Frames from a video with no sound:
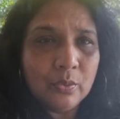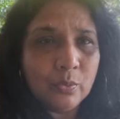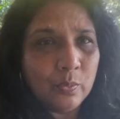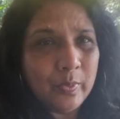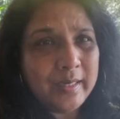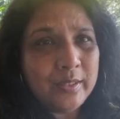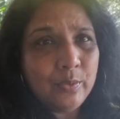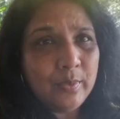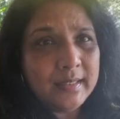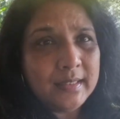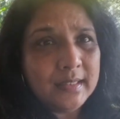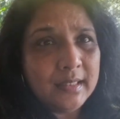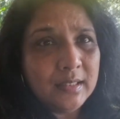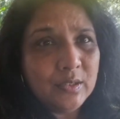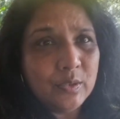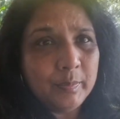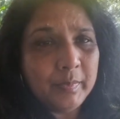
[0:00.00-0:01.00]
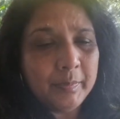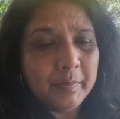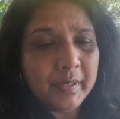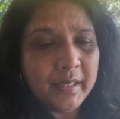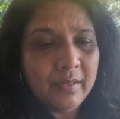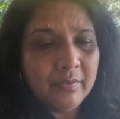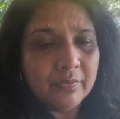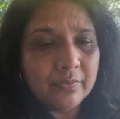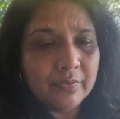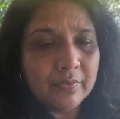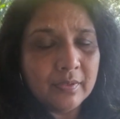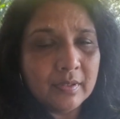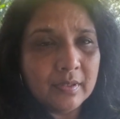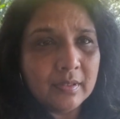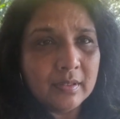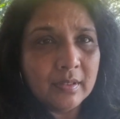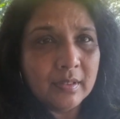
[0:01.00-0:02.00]
Why do I seek to be brave?
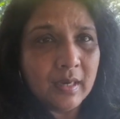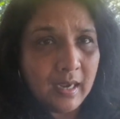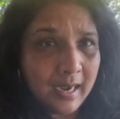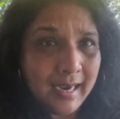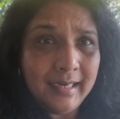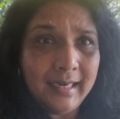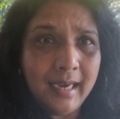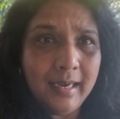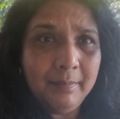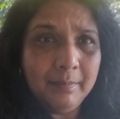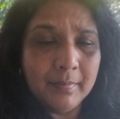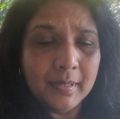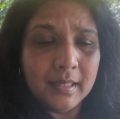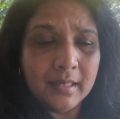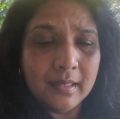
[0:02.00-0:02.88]
I am.